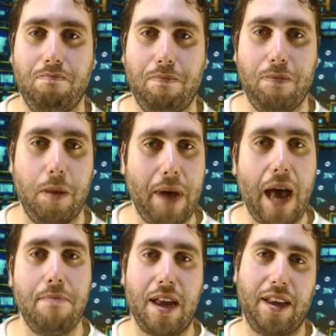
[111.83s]
the
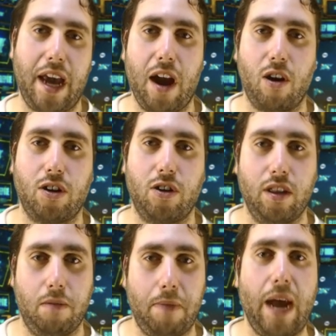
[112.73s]
Batman character
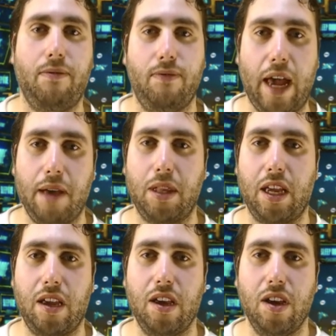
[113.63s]
and the Bat
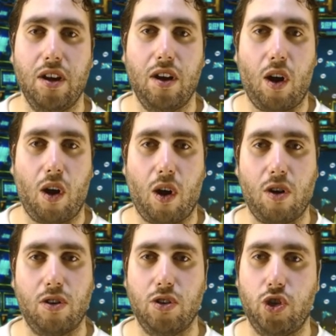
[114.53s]
family
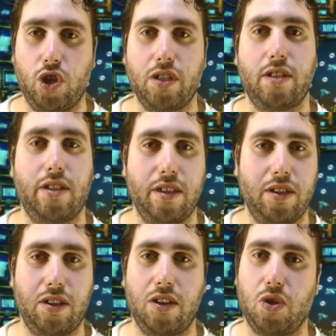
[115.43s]
are just
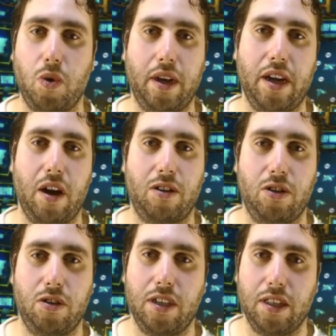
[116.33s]
such great
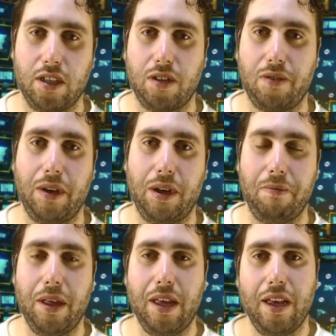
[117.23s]
characters in this film.
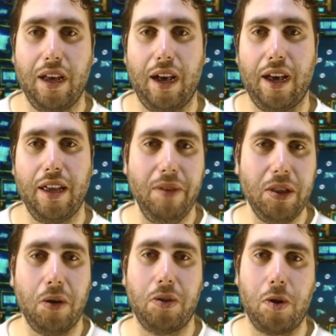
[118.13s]
Uh, even
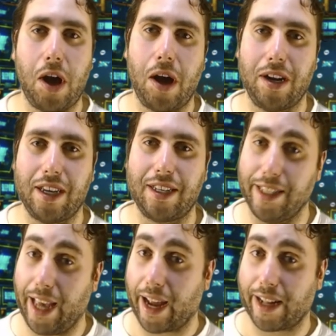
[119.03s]
though they're not
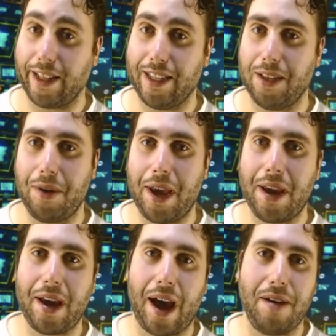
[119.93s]
exactly the
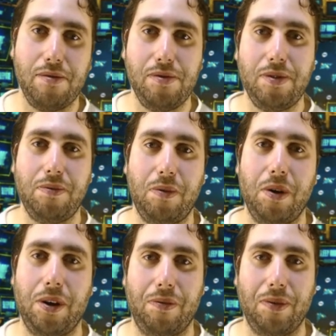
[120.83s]
way I
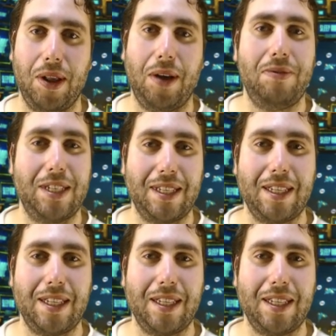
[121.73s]
would have loved to see,